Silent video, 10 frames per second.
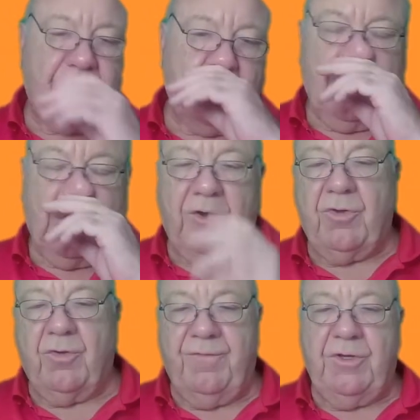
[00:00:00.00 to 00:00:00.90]
of your
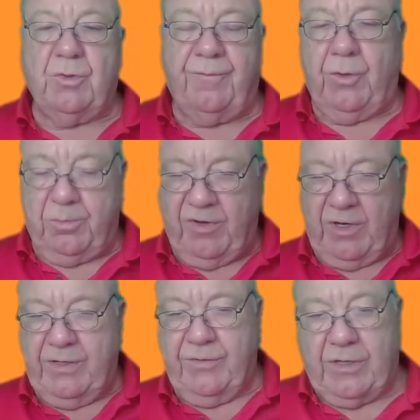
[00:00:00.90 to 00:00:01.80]
visual field.
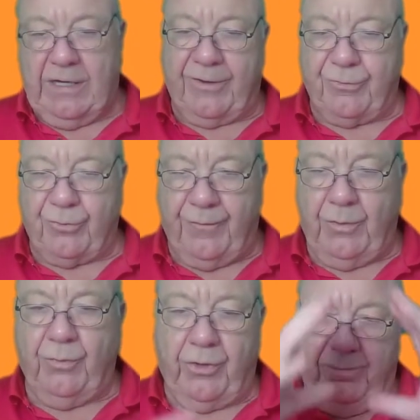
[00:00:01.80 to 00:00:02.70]
Provided it's the lateral field,
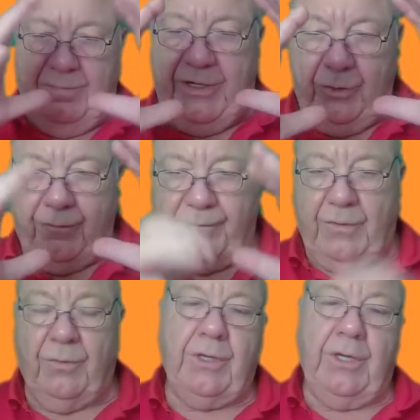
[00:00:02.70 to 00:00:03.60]
not the medial field,
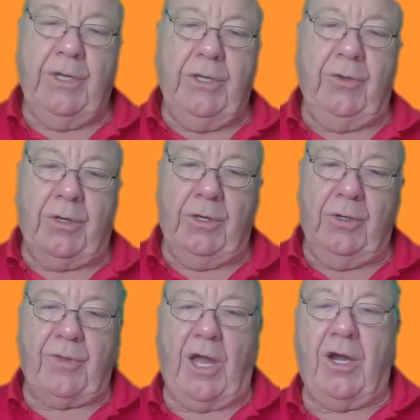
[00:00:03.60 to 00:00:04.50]
you can lose
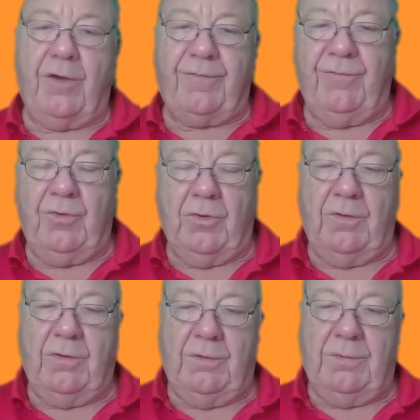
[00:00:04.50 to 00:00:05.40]
half of your
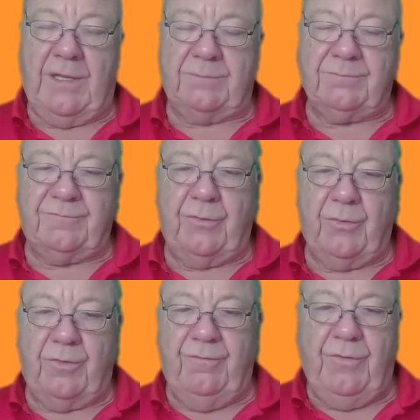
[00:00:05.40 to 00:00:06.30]
um, field
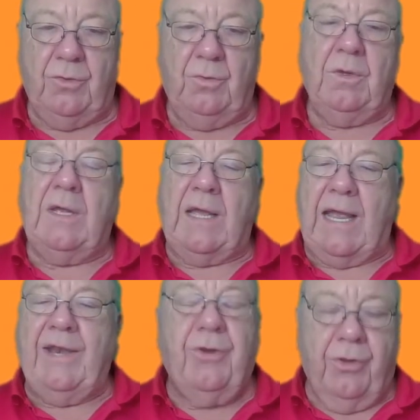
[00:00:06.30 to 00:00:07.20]
of view
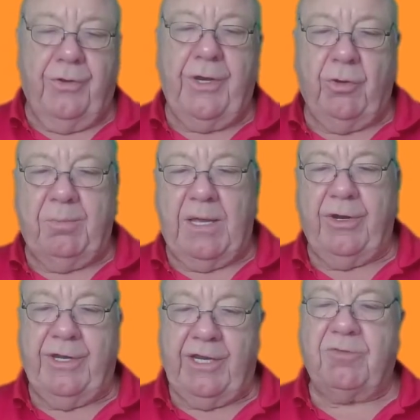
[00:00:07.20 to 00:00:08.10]
and not know about it.
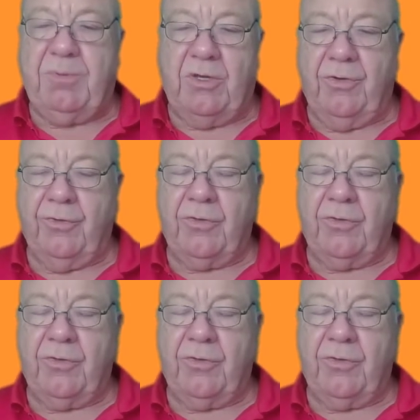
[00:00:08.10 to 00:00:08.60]
And that's because